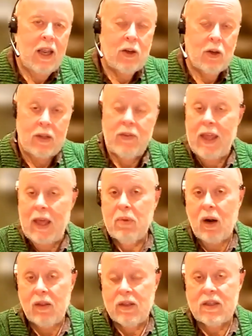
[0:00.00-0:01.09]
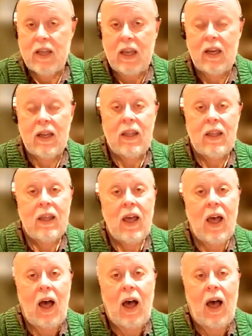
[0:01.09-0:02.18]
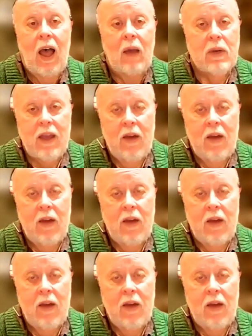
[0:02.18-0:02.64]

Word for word: and you live in that part of the state, uh, I would